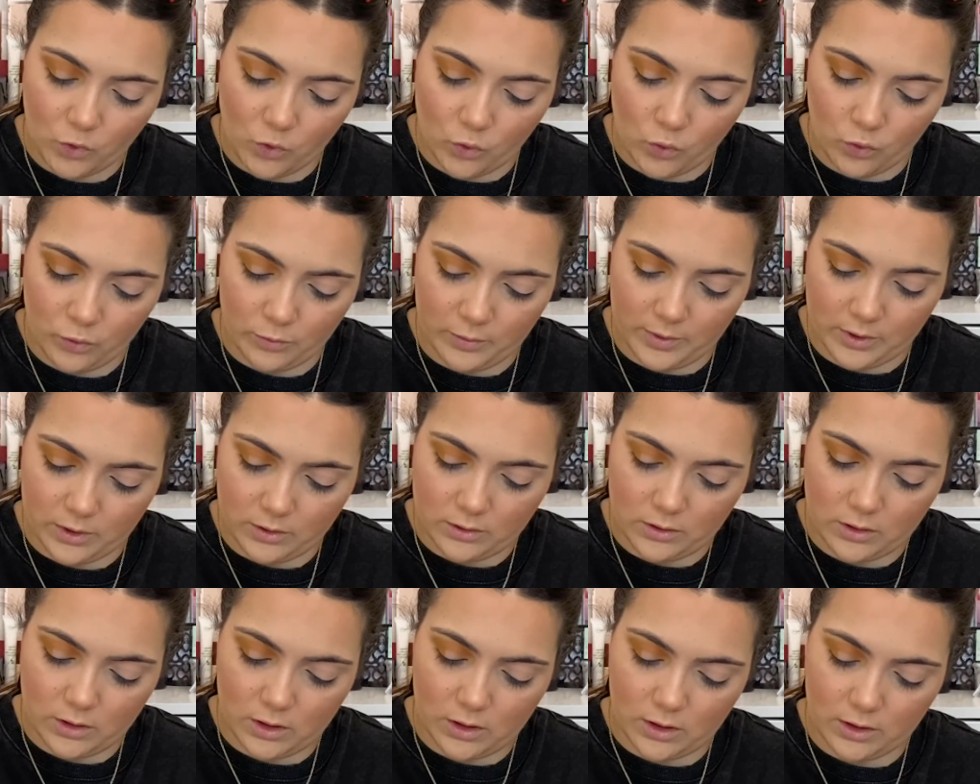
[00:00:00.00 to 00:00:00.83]
Urban
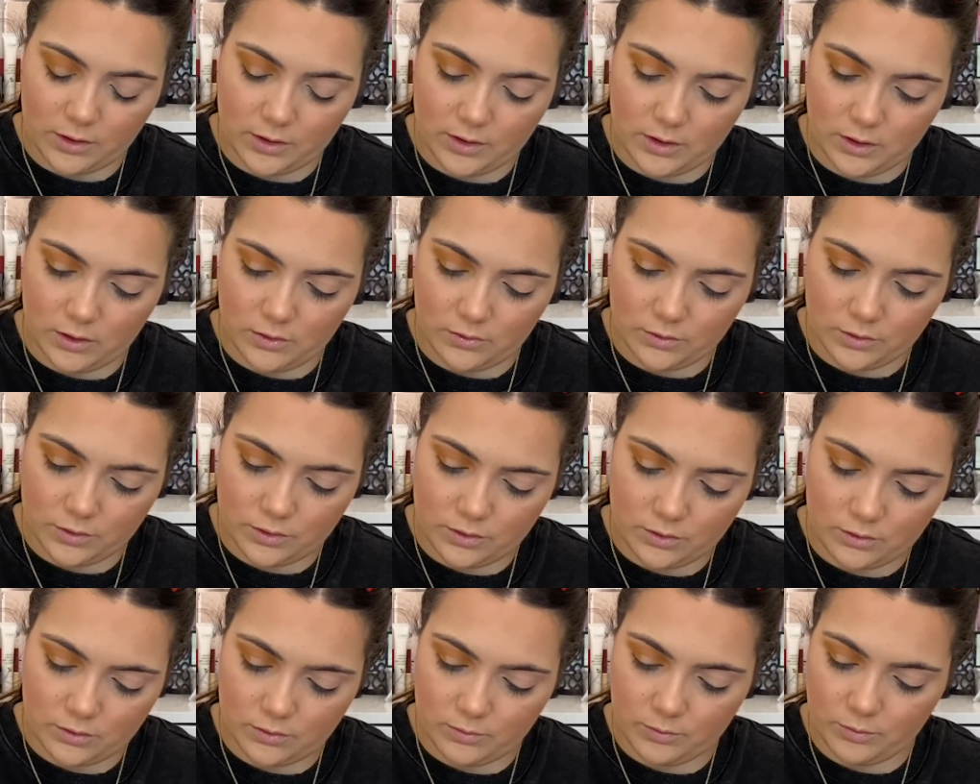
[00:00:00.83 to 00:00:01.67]
eyeshadows,
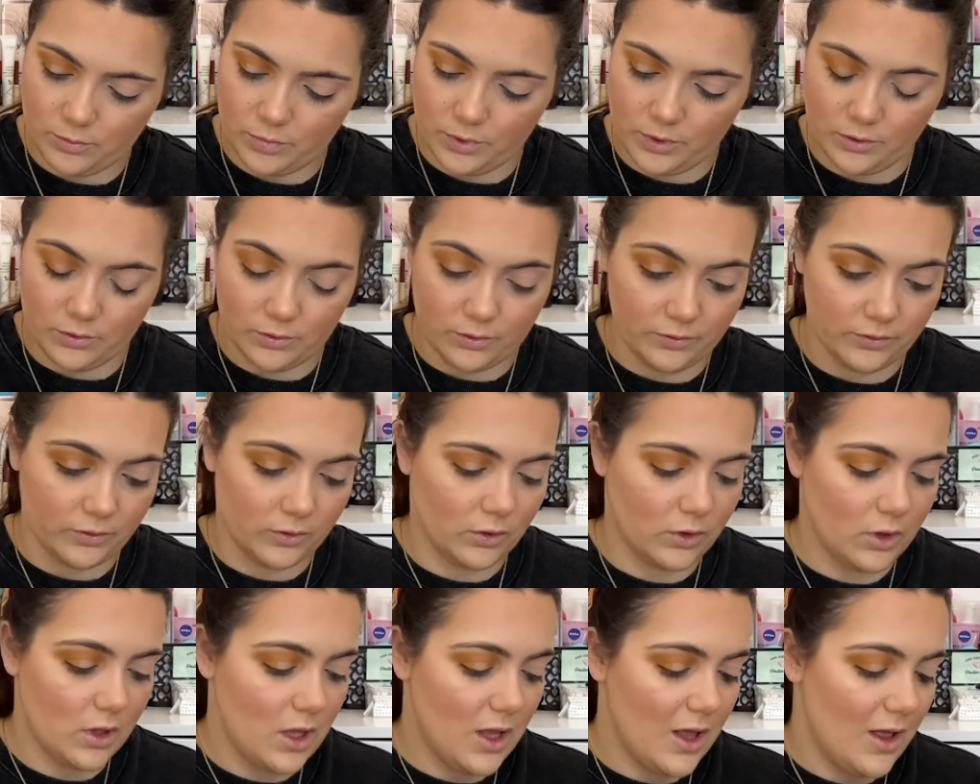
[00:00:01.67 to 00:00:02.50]

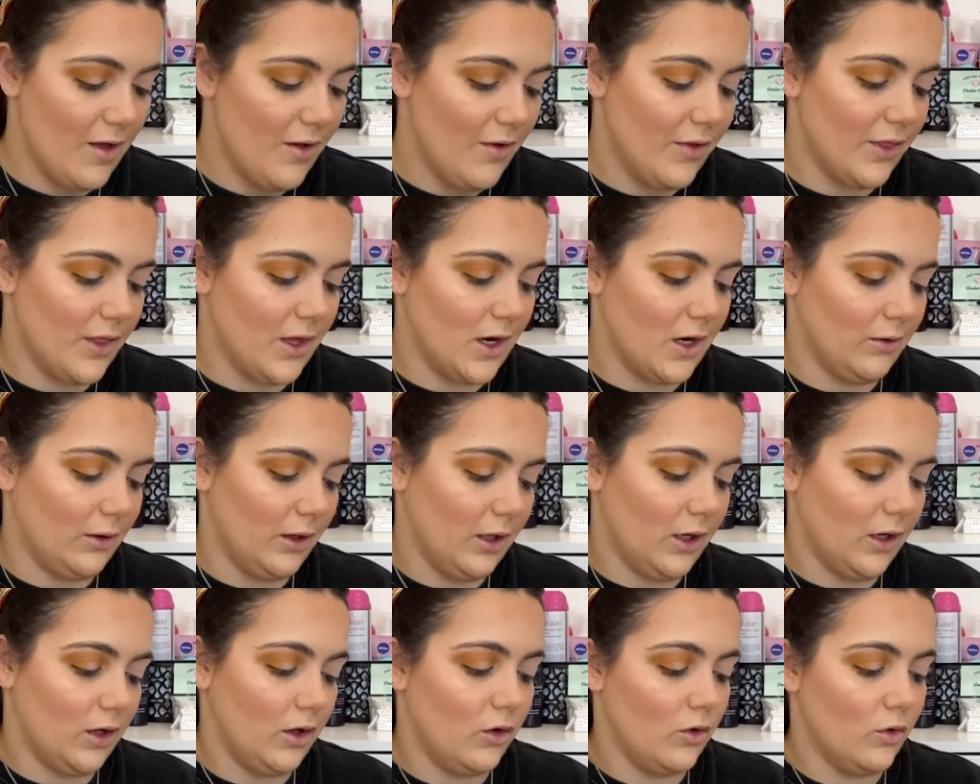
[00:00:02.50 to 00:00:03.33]
beautiful. Then I'm
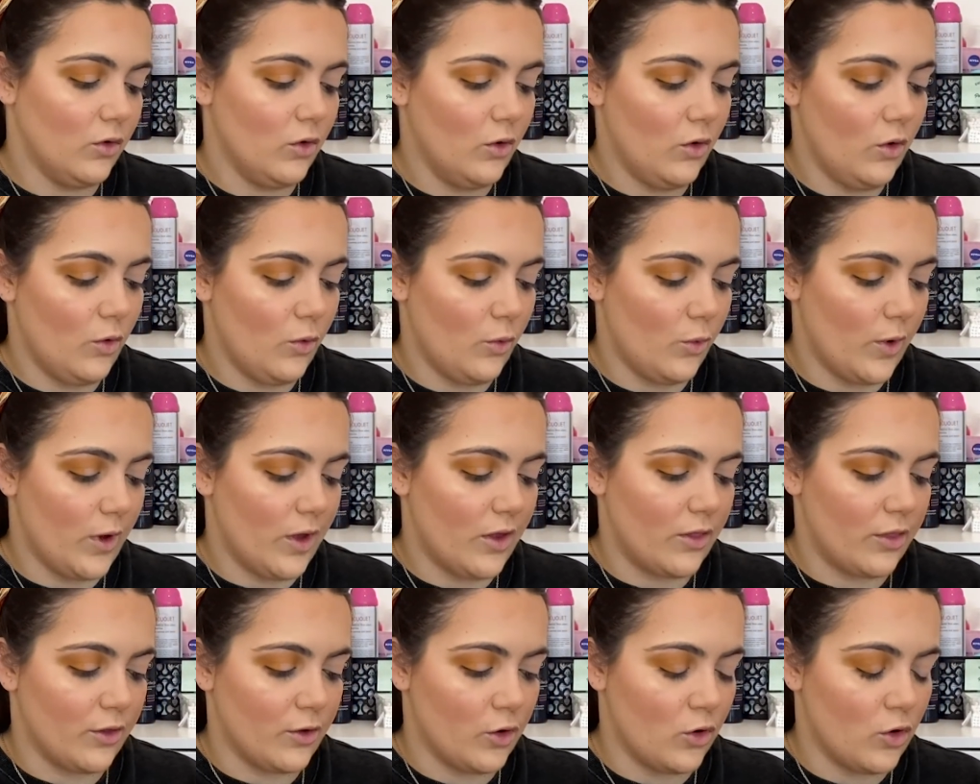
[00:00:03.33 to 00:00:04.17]
gonna go
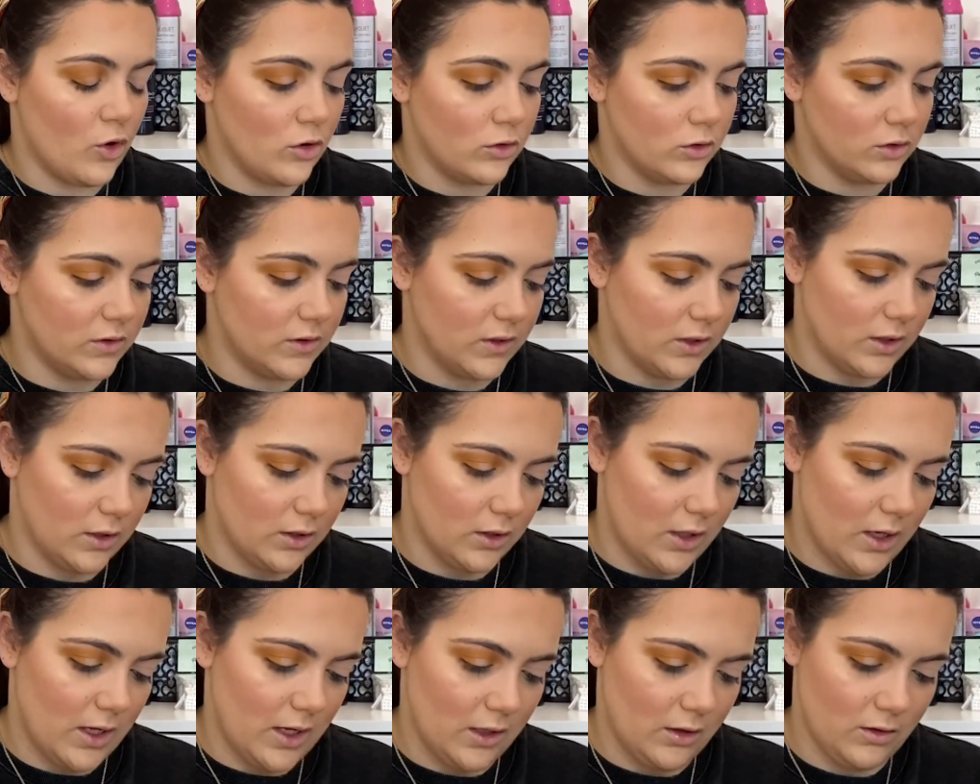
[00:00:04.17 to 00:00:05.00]
with
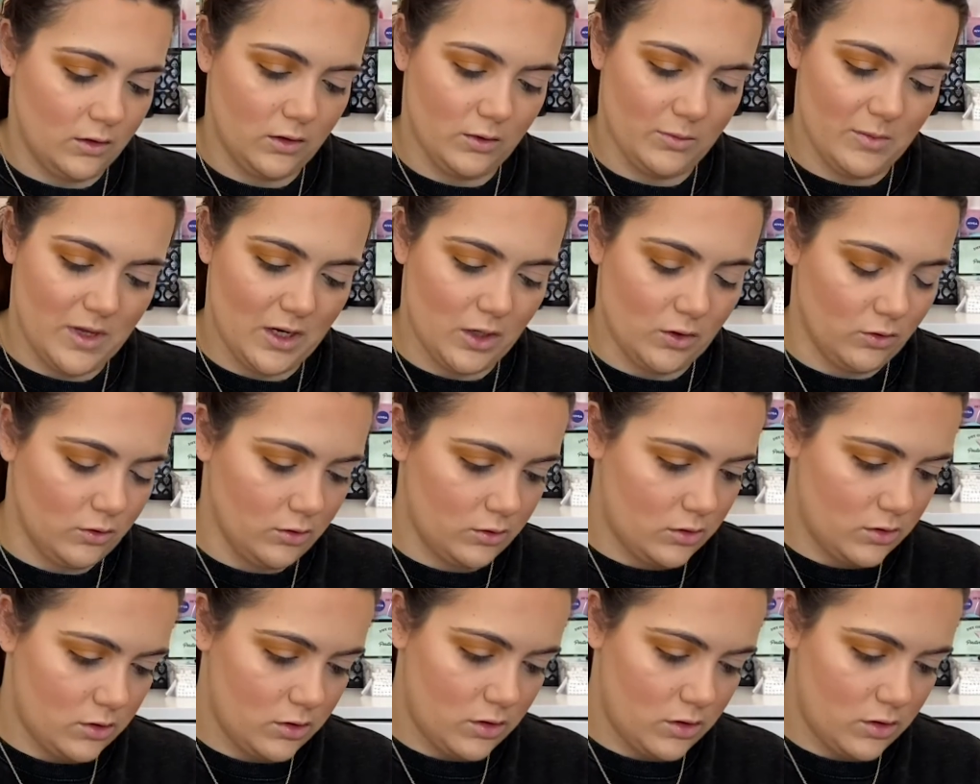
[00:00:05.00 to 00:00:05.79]
Golden in the middle.